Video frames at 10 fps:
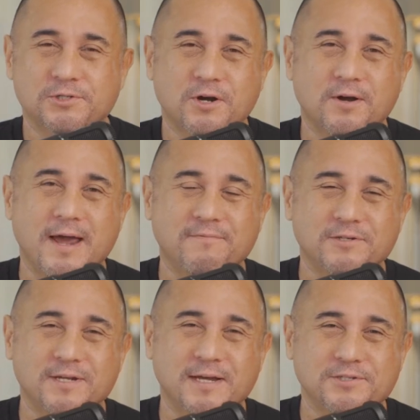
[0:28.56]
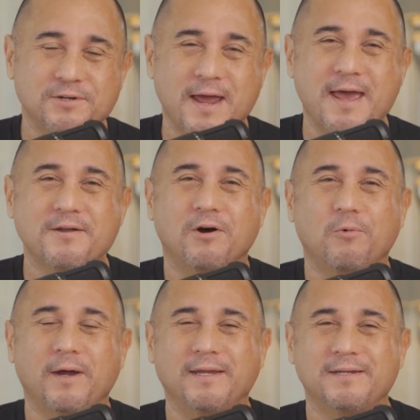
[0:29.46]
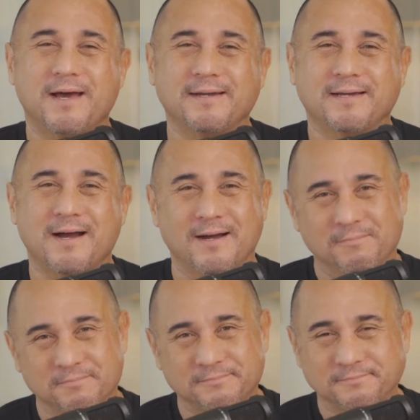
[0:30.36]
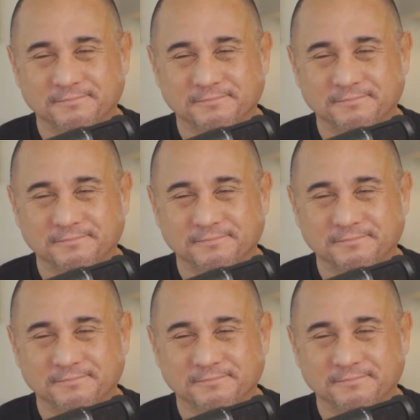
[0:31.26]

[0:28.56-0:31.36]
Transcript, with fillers: star advertiser and Hawaii.com